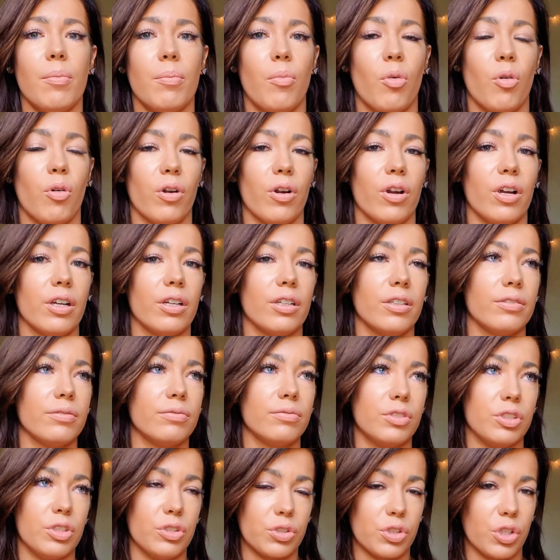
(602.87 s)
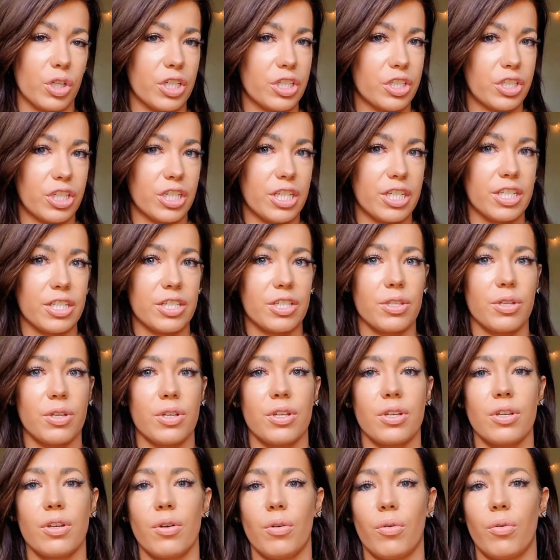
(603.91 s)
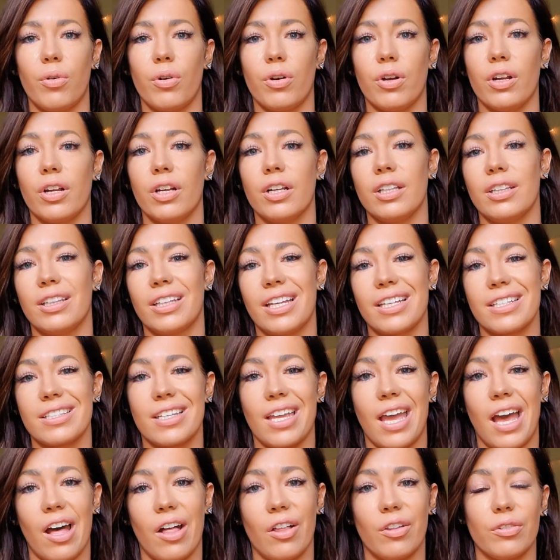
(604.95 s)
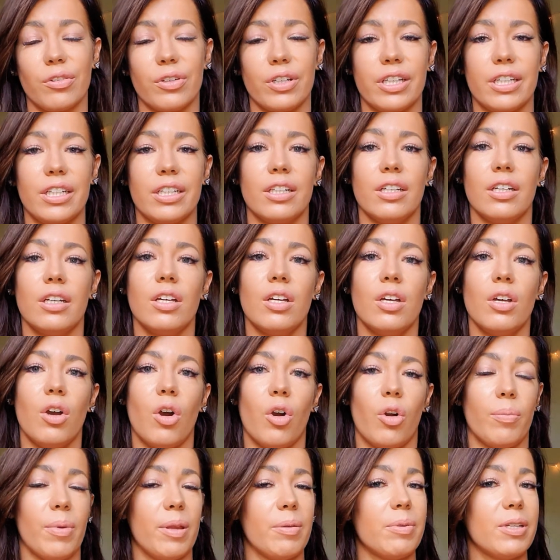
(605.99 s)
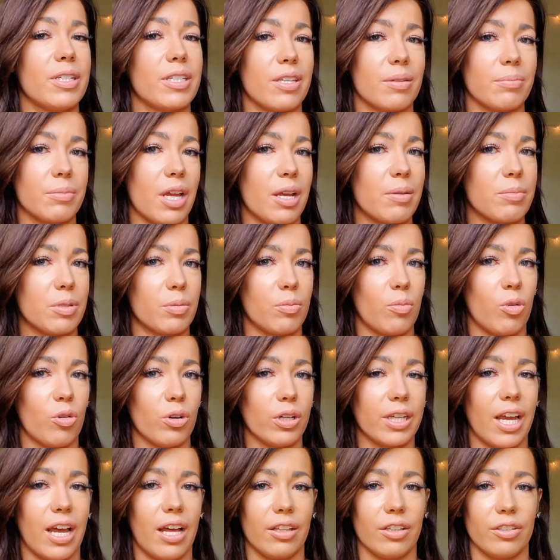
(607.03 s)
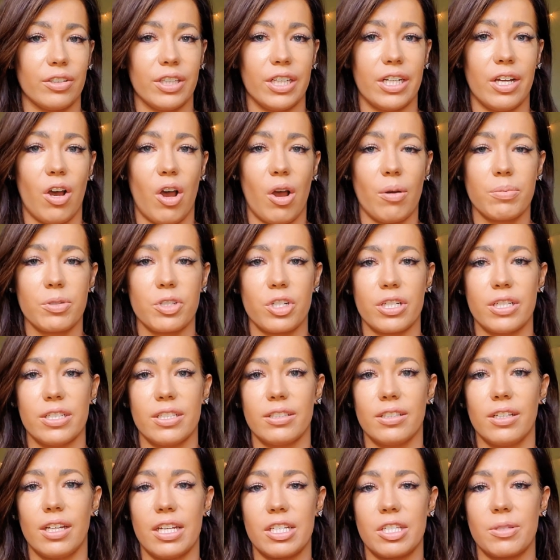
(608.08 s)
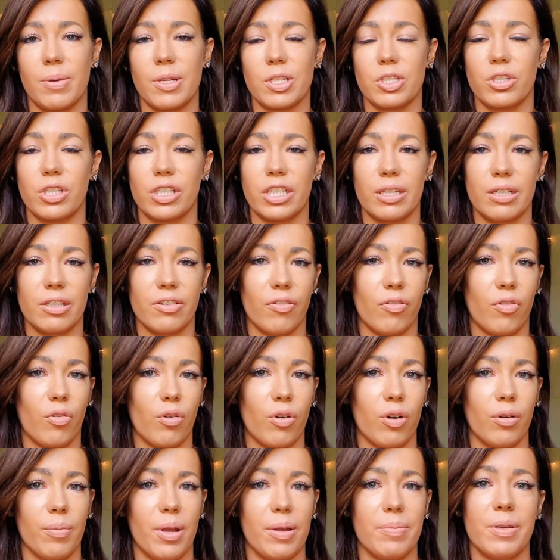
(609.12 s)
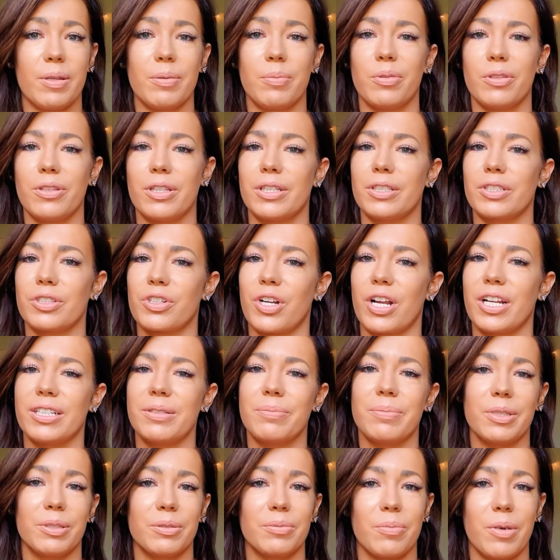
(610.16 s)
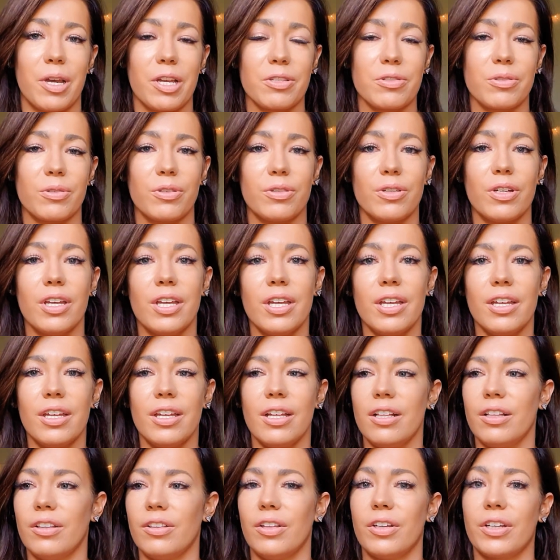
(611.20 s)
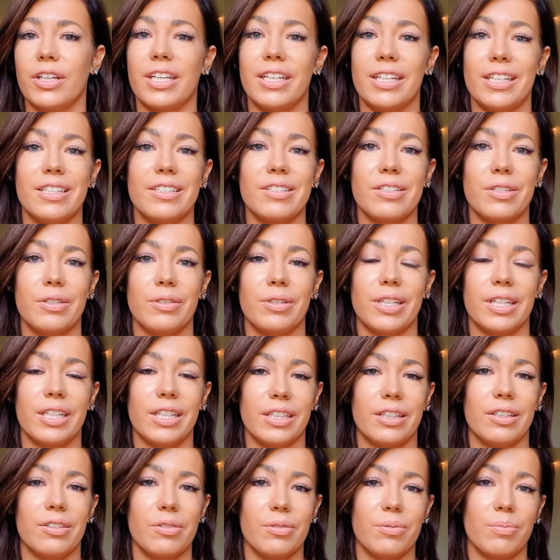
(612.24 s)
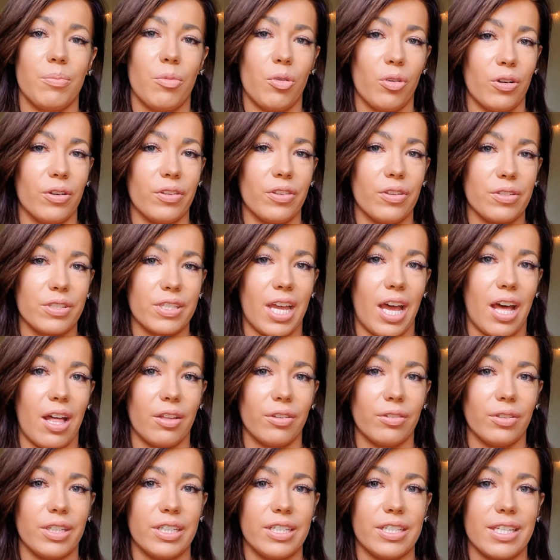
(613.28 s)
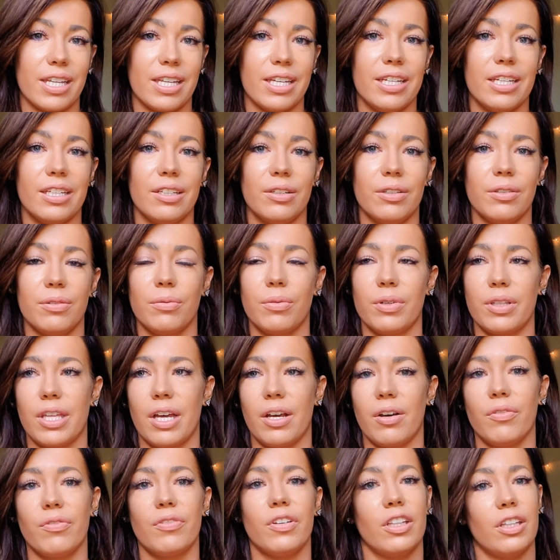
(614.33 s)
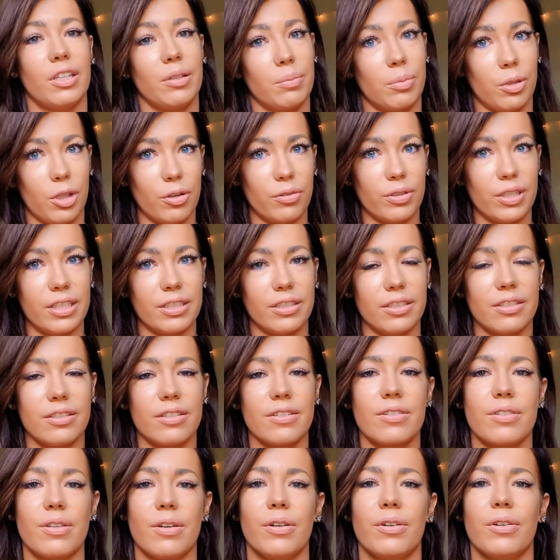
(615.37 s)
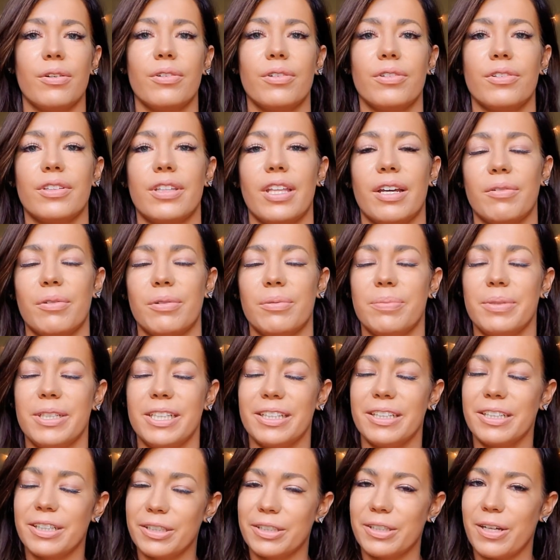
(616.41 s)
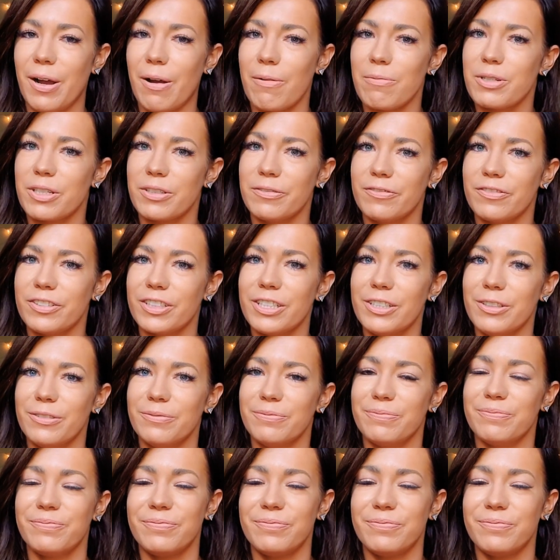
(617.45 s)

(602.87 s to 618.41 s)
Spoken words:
more nutritious or less calorie, or maybe sometimes more calorie option, especially for my people that are trying to build muscle, looking into getting more of those calories in without feeling bloated. So that would be a good option for you.